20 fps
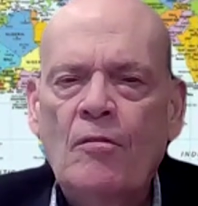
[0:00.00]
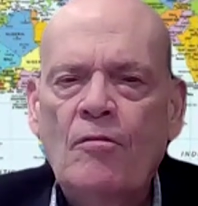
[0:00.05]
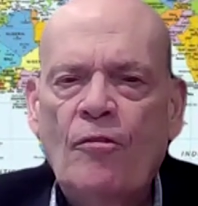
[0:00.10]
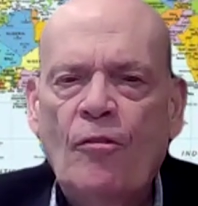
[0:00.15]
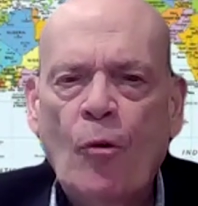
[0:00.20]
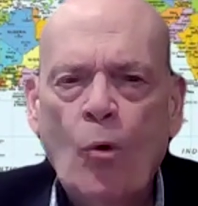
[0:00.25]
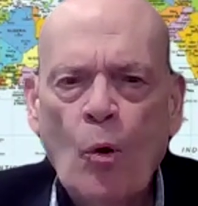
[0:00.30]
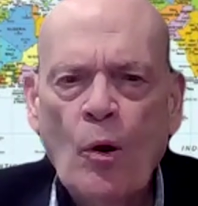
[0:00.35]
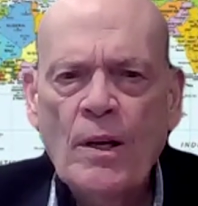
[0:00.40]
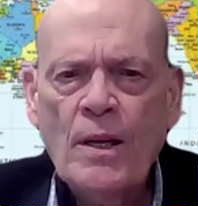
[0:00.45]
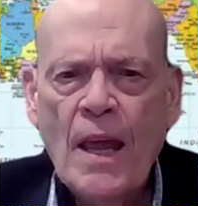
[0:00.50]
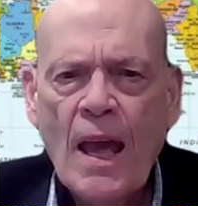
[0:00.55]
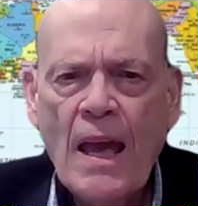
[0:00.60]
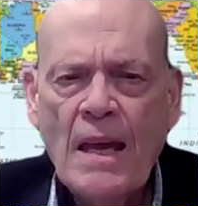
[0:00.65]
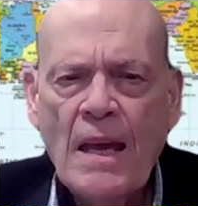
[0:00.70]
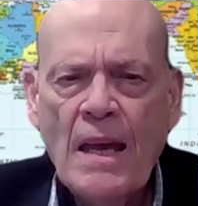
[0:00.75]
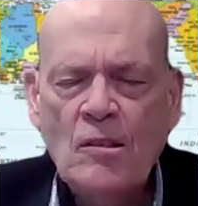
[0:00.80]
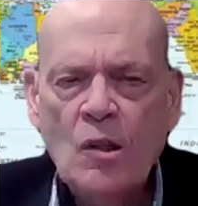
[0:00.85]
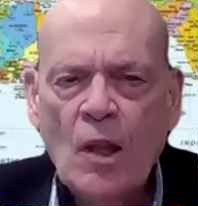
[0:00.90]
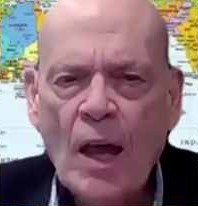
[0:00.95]
4
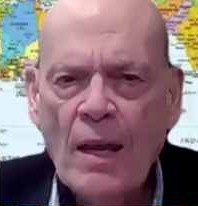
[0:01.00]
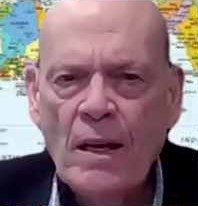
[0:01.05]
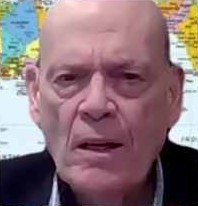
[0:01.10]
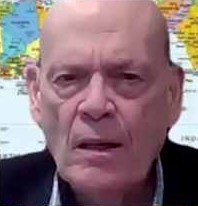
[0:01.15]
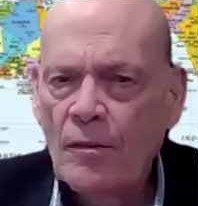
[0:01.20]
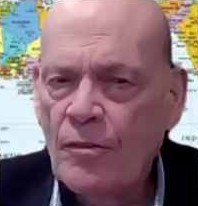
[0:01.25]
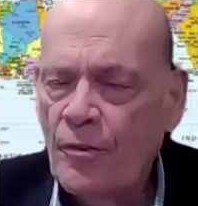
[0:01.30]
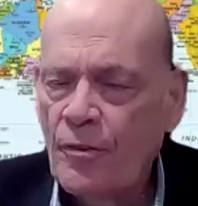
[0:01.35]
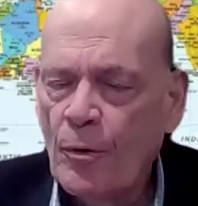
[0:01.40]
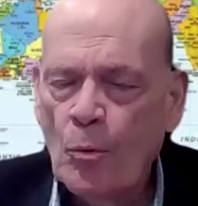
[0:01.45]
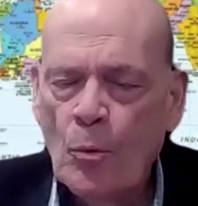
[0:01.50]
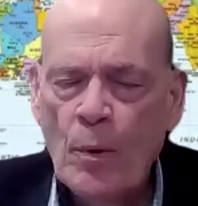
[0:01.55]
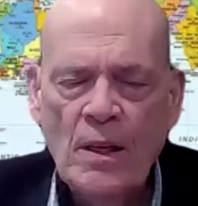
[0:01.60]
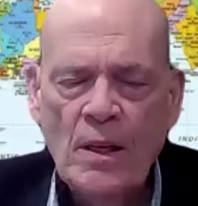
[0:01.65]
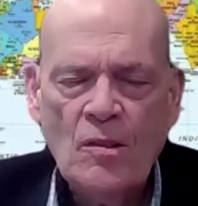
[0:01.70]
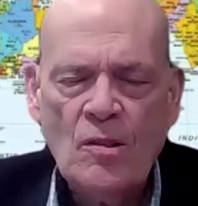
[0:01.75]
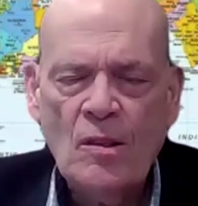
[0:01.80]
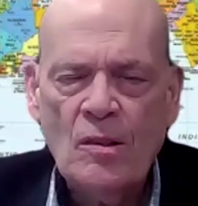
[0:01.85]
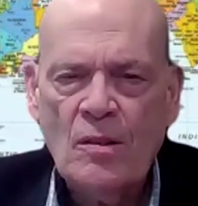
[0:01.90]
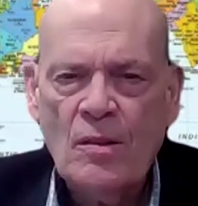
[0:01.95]
days later, for
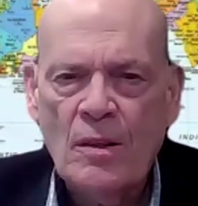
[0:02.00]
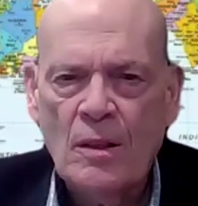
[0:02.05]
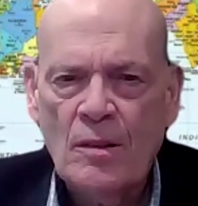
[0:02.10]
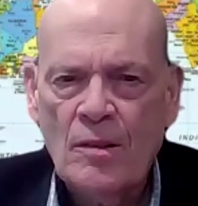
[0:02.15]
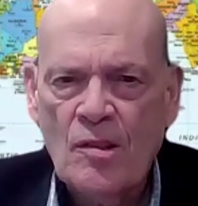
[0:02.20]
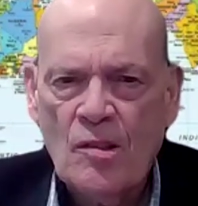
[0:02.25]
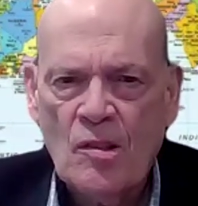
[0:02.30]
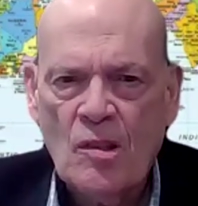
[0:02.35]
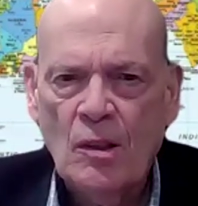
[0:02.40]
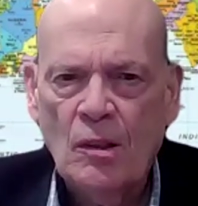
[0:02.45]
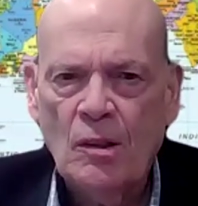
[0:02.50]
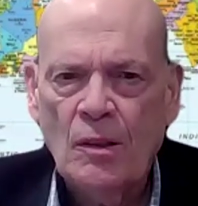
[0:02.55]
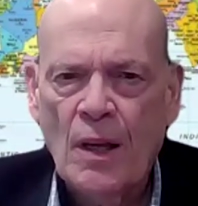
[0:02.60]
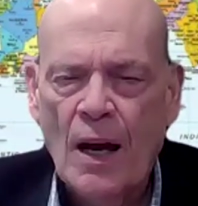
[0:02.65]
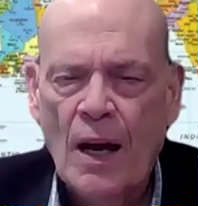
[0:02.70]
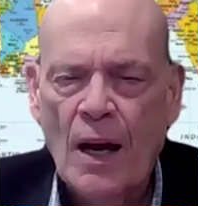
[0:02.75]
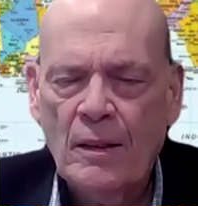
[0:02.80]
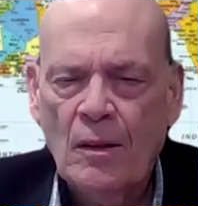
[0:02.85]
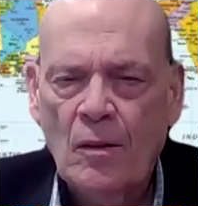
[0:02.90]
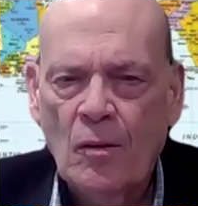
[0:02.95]
reasons that are still
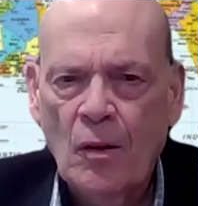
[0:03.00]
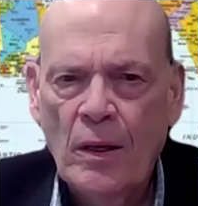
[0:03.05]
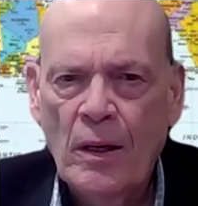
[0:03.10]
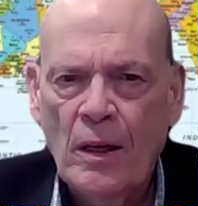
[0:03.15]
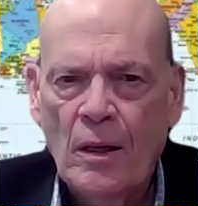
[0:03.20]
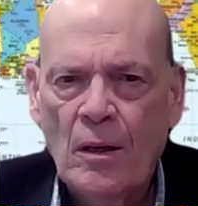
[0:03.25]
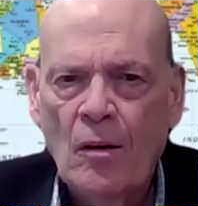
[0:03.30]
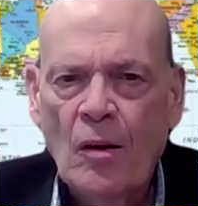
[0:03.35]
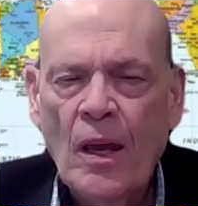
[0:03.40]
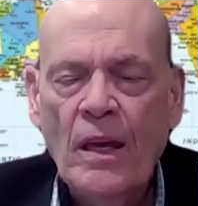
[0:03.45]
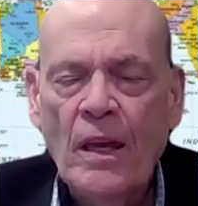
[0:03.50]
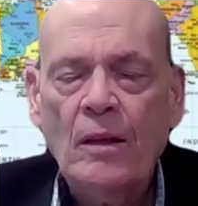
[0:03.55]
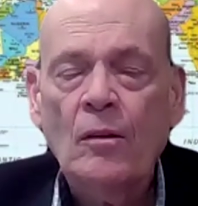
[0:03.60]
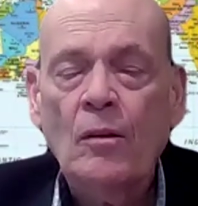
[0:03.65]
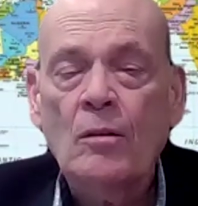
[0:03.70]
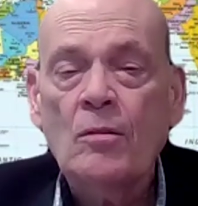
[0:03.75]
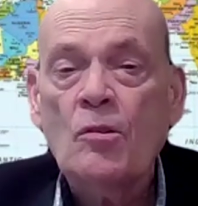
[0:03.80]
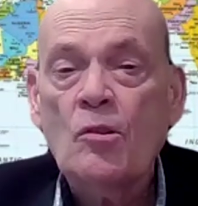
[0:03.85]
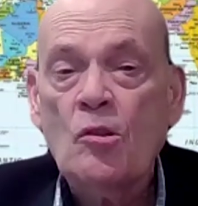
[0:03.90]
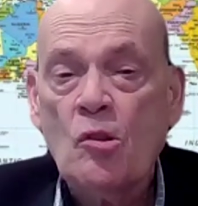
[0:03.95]
not clear,
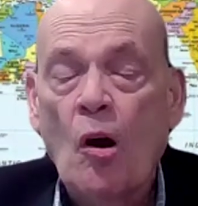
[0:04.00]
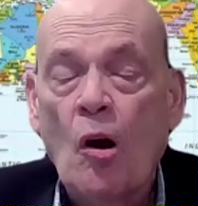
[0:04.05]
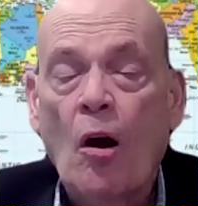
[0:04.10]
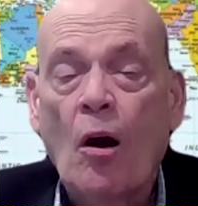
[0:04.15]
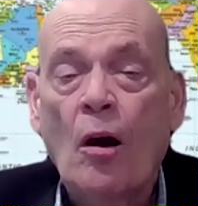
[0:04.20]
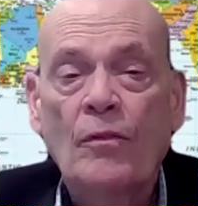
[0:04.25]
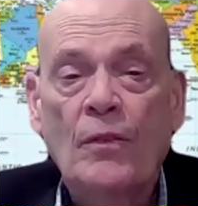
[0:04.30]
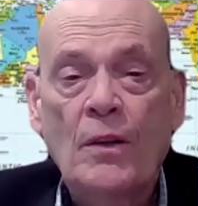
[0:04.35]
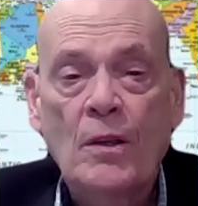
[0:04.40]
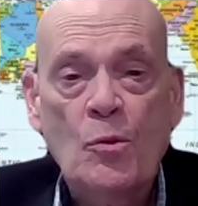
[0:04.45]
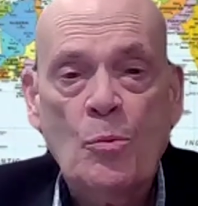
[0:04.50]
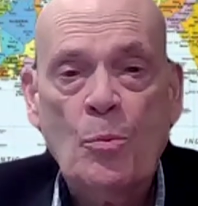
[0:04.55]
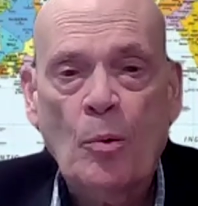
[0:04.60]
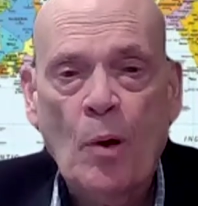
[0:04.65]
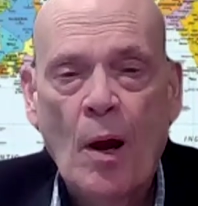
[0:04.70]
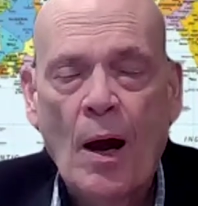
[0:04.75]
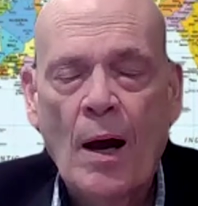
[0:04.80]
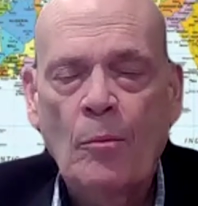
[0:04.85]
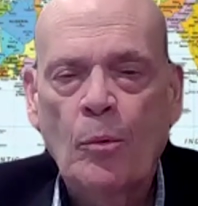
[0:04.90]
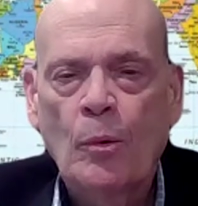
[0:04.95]
Hitler solved his
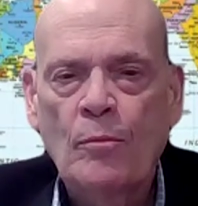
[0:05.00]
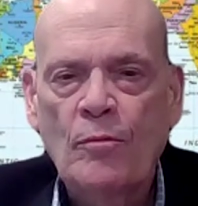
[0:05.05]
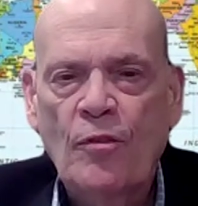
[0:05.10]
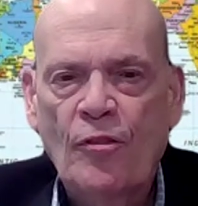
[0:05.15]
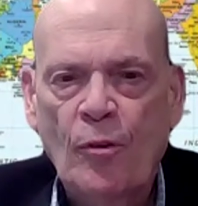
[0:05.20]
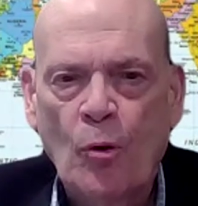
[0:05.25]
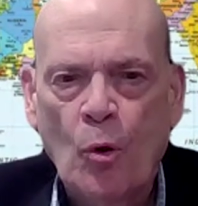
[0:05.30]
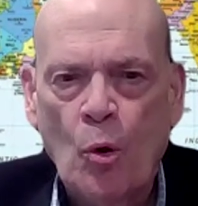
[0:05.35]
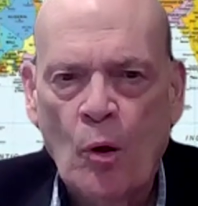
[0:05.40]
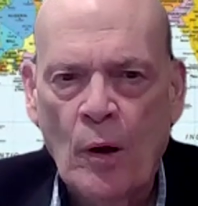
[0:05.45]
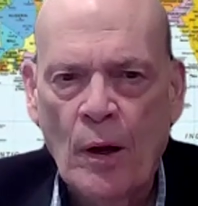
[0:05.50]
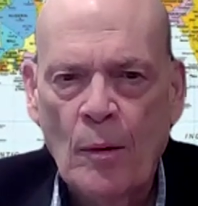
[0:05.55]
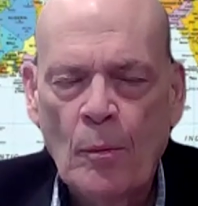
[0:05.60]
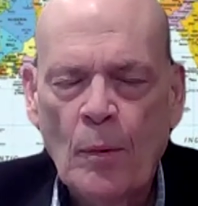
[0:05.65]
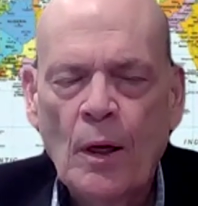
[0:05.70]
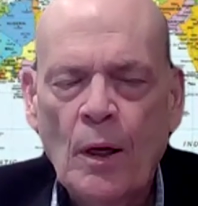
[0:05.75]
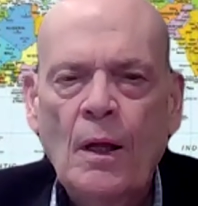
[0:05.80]
problem for him.